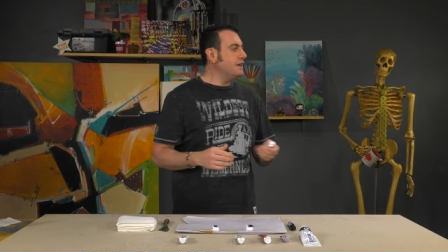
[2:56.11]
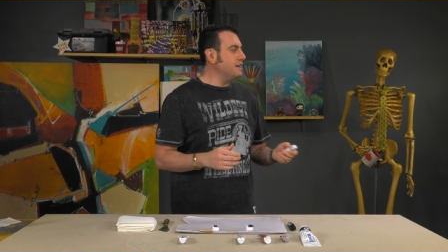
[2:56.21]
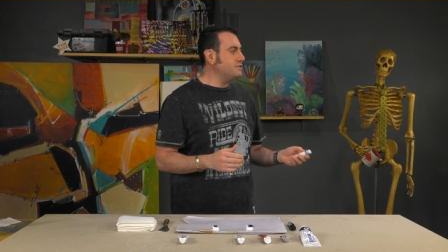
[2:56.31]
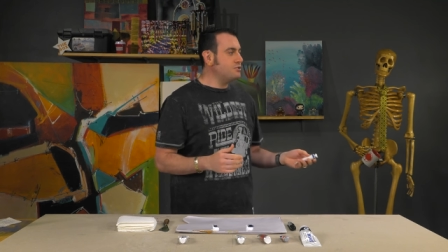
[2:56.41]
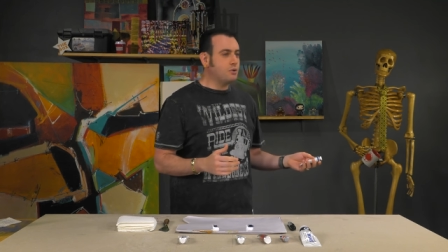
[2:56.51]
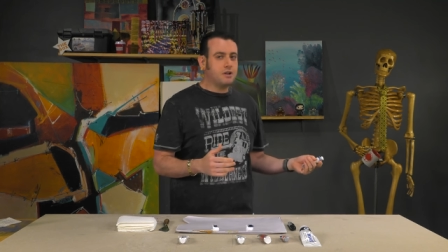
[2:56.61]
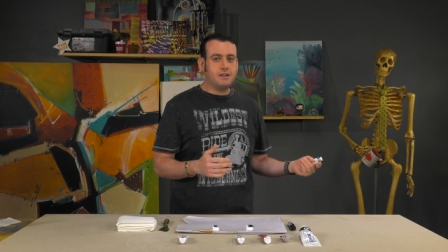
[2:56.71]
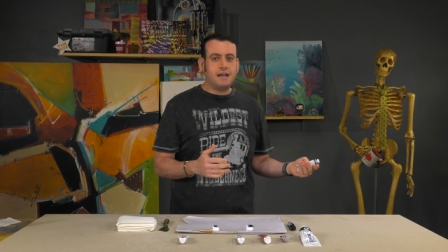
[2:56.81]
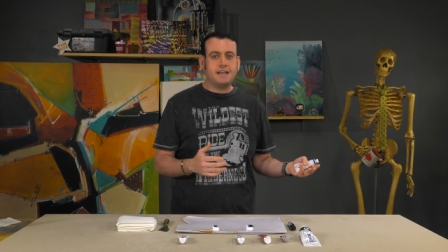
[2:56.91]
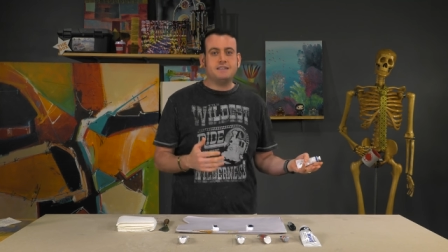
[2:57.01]
it's sort of
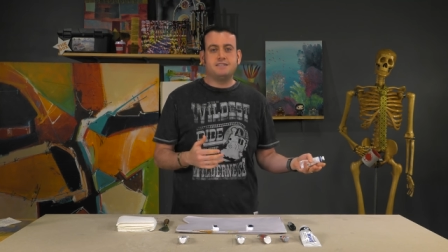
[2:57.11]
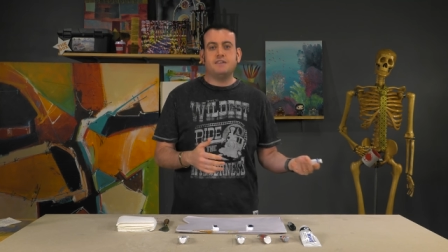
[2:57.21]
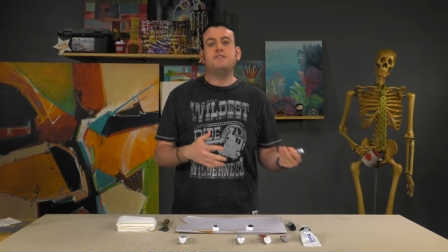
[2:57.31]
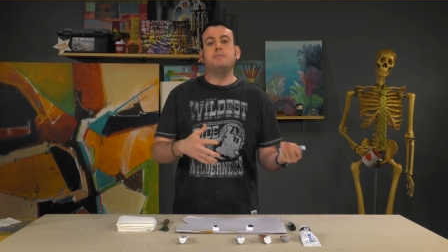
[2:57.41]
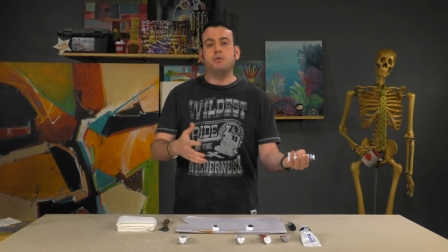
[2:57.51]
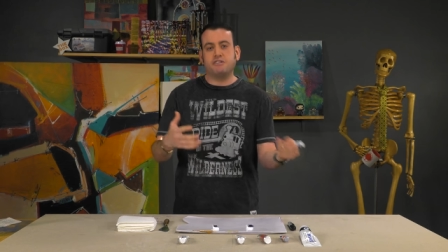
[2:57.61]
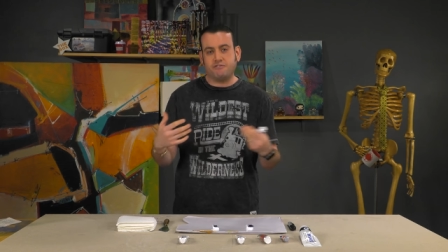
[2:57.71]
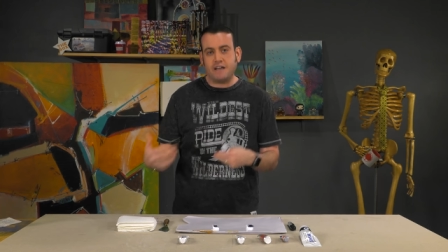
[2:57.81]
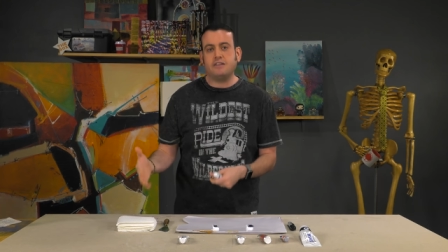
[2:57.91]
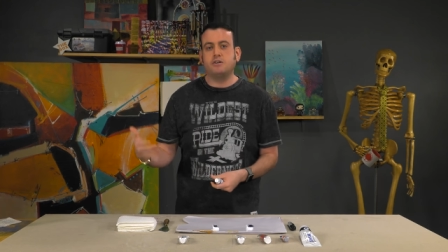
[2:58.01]
like if they
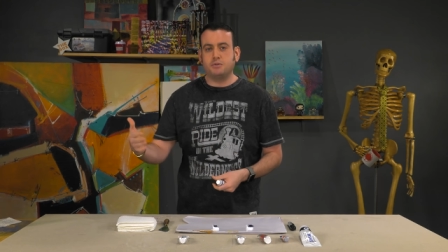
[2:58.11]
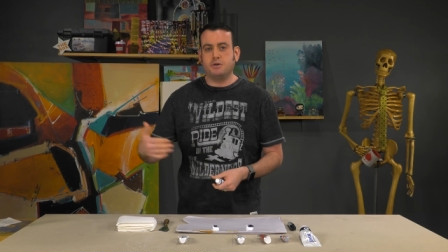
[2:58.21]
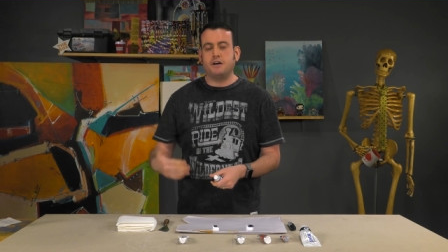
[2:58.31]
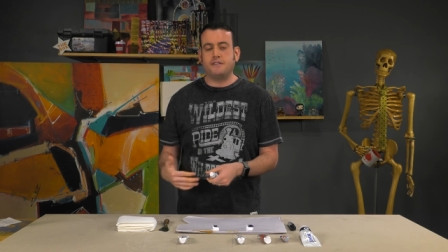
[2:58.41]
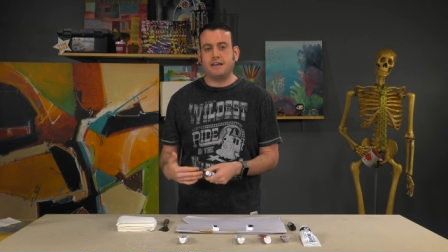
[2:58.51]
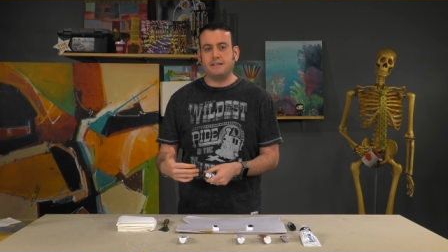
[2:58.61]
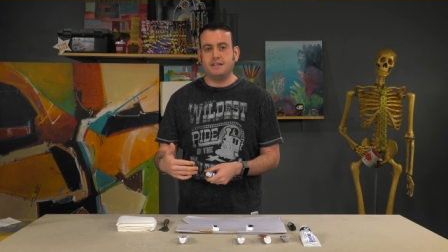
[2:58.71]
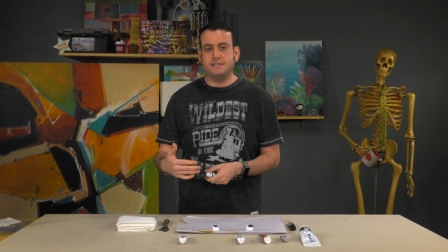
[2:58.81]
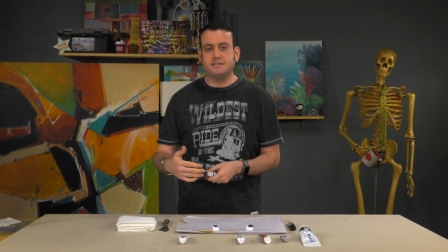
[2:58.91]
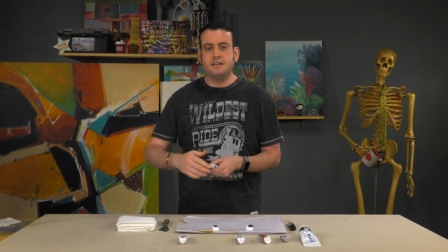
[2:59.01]
put phthalo blue on that
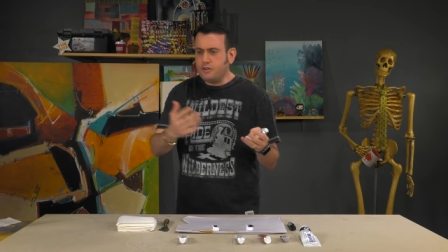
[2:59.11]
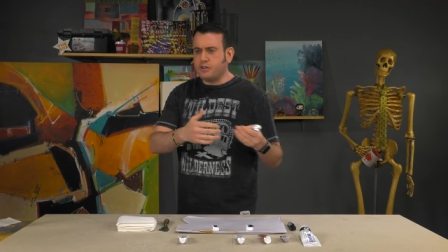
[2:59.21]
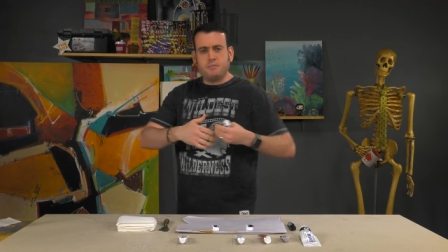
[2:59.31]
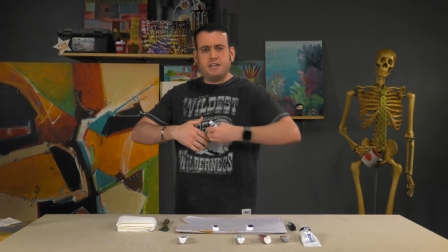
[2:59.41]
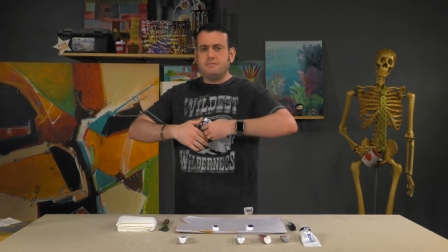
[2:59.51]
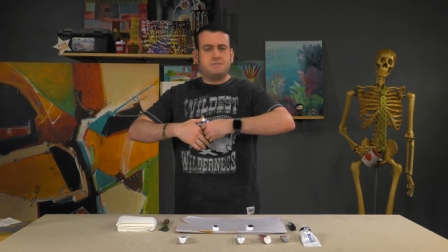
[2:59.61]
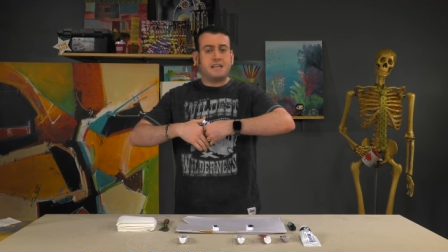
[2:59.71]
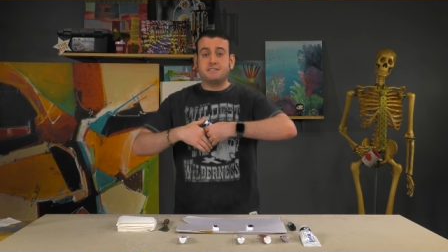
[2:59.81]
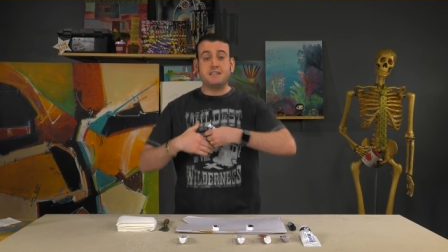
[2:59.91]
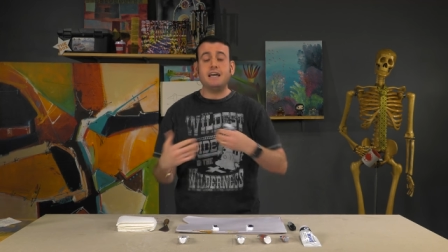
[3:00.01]
list, you could be
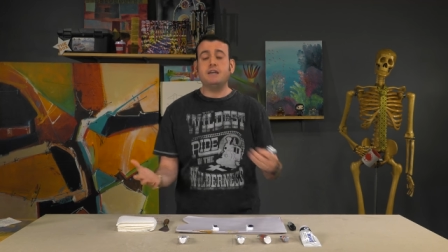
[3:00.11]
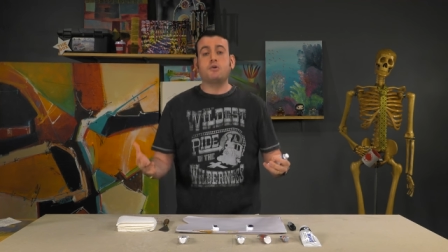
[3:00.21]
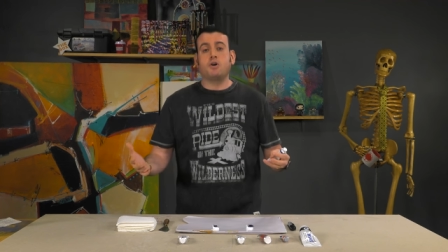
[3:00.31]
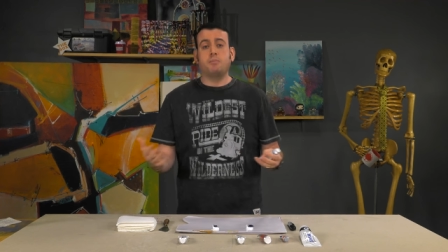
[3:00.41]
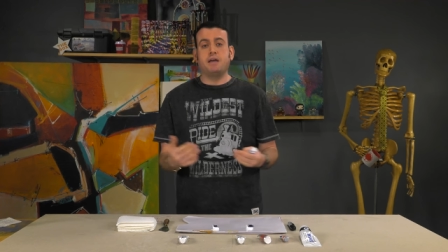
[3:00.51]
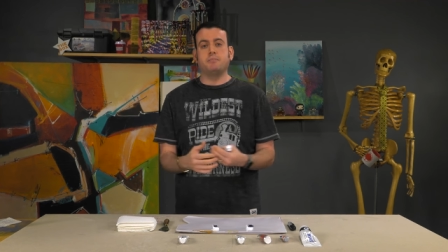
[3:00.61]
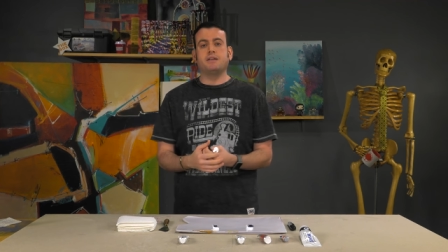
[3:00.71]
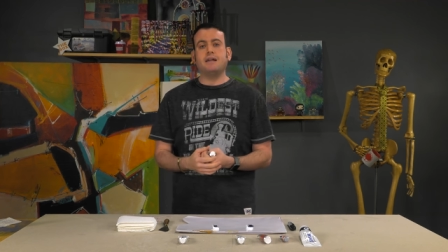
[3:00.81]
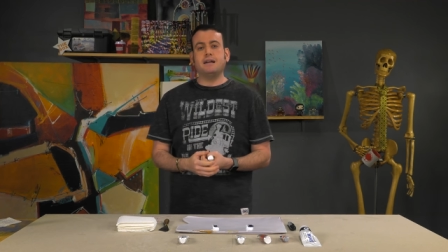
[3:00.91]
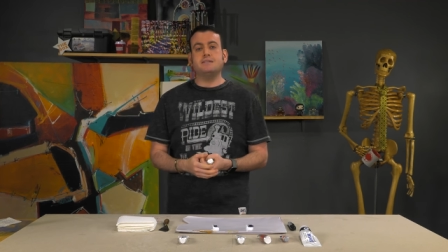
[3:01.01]
taken to any oil paint,
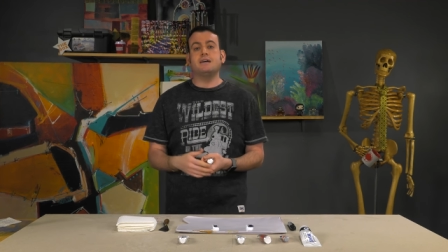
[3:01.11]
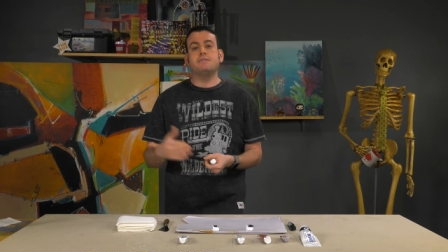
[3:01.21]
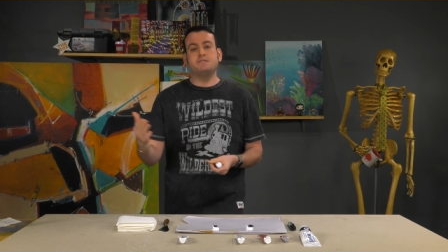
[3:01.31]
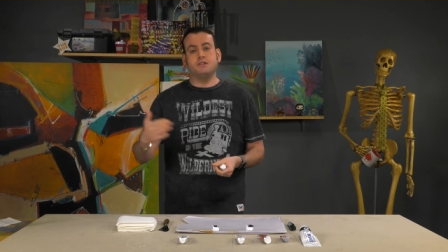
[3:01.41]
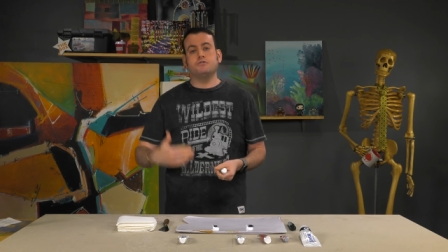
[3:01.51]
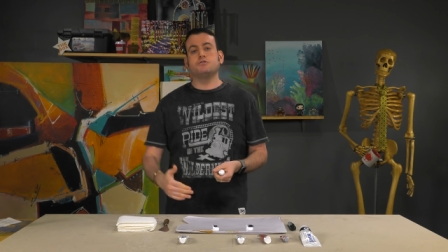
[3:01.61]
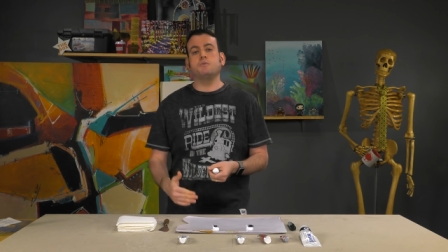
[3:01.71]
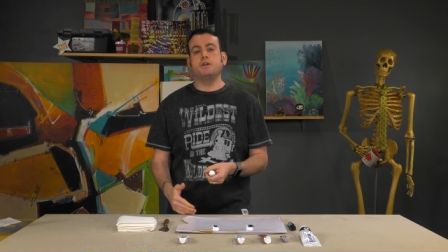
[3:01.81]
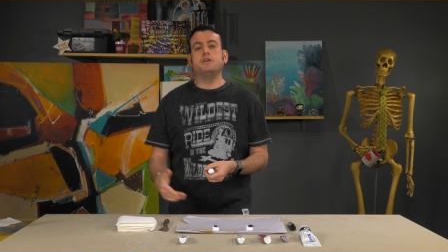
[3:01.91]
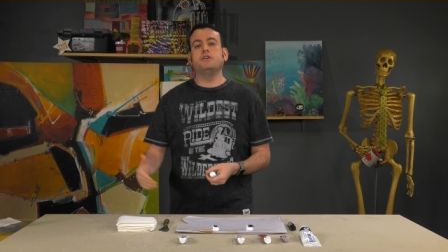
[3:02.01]
but a lot of times teachers
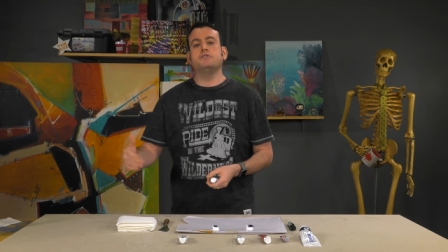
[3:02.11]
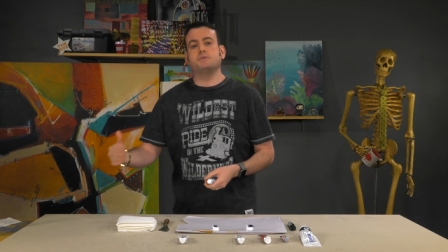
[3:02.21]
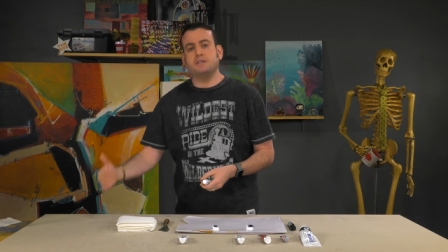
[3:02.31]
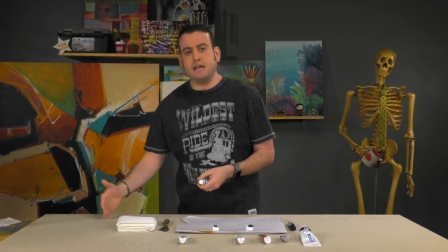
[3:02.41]
want you to use what